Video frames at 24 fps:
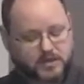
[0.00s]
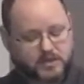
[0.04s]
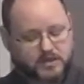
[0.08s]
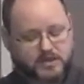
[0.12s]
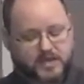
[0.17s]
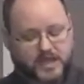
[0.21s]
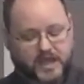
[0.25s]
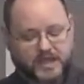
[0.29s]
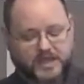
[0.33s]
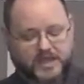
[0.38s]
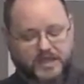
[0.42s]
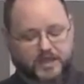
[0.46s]

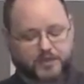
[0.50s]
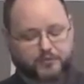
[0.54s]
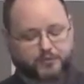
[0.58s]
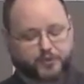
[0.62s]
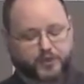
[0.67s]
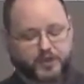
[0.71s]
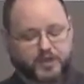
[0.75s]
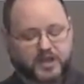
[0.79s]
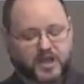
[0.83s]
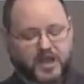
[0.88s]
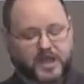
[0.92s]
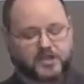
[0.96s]
taking
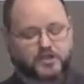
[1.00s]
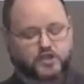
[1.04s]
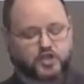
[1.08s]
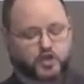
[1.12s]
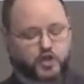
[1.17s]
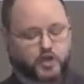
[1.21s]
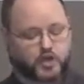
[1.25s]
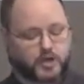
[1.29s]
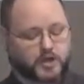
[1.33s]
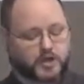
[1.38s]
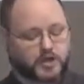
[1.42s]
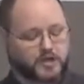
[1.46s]

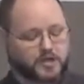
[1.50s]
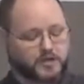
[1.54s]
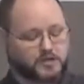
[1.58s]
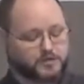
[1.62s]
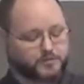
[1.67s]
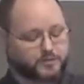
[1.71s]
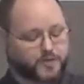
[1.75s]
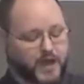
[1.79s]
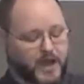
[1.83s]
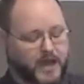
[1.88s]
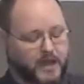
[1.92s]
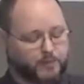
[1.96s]
pleasure in his
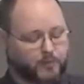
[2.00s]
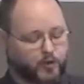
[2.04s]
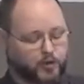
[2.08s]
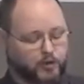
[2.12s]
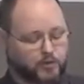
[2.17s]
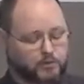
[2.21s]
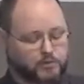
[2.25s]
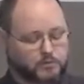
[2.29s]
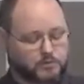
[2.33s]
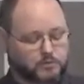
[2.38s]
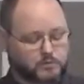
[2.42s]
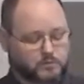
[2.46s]

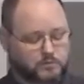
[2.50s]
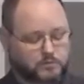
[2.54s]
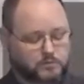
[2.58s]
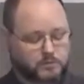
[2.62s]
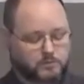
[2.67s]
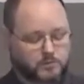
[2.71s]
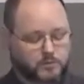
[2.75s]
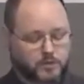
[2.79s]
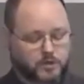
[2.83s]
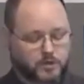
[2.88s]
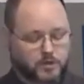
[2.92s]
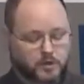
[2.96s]
Bible,
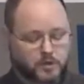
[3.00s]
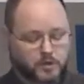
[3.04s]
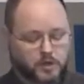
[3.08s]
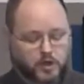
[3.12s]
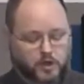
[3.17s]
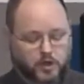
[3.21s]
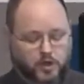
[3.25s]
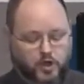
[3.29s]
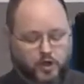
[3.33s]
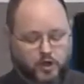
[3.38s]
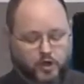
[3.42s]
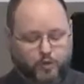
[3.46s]

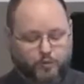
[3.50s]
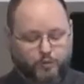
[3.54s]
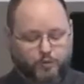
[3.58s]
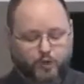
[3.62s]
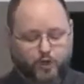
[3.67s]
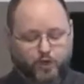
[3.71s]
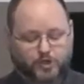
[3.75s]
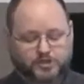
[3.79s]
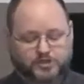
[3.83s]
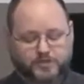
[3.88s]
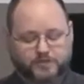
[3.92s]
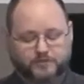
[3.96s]

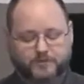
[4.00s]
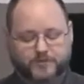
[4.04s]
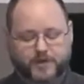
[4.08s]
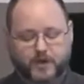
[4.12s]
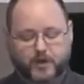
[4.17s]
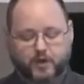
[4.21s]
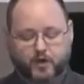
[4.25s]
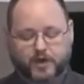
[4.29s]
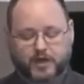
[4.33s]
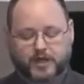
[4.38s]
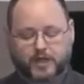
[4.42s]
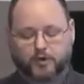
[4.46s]

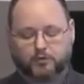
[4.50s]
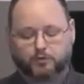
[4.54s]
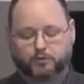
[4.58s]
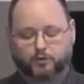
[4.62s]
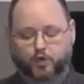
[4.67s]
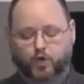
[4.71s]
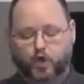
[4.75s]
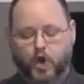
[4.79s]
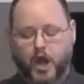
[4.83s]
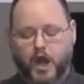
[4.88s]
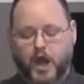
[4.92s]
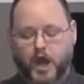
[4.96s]
persevering in
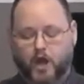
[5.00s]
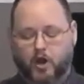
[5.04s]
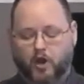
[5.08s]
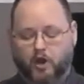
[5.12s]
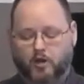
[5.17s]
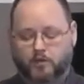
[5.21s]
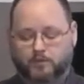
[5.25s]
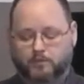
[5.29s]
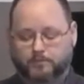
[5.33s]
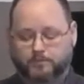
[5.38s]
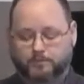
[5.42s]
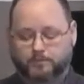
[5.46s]

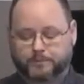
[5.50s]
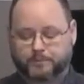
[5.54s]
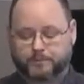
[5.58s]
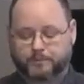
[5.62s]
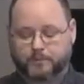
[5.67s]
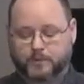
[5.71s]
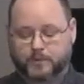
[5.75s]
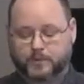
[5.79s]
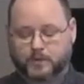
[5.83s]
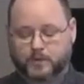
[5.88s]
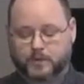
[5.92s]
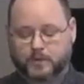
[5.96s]
prayer.
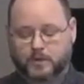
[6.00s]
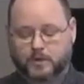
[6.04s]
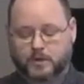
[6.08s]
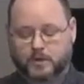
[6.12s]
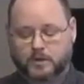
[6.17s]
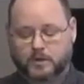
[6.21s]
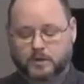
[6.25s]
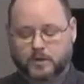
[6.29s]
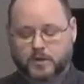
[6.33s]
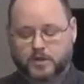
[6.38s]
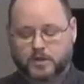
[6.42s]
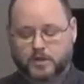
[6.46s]

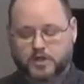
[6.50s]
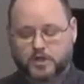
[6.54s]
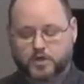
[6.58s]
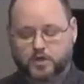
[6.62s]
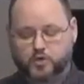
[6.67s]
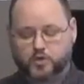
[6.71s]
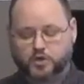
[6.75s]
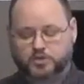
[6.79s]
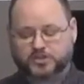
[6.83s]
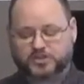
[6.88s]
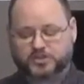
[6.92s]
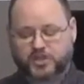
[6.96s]
You
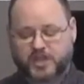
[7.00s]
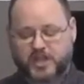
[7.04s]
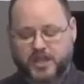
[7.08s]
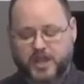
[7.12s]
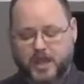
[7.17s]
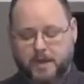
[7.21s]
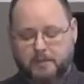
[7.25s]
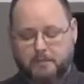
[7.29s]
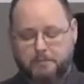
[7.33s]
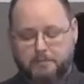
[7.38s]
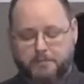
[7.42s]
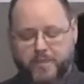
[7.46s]
will see
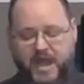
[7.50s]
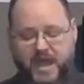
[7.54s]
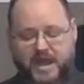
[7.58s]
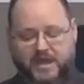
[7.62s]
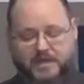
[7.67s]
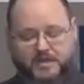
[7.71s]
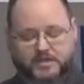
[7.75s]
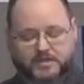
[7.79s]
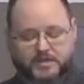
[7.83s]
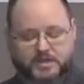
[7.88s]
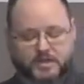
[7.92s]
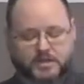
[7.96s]
him
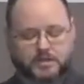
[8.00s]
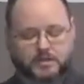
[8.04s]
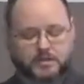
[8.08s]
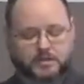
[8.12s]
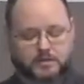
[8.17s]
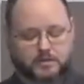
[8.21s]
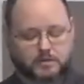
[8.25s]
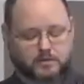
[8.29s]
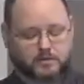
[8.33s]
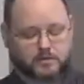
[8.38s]
penitent,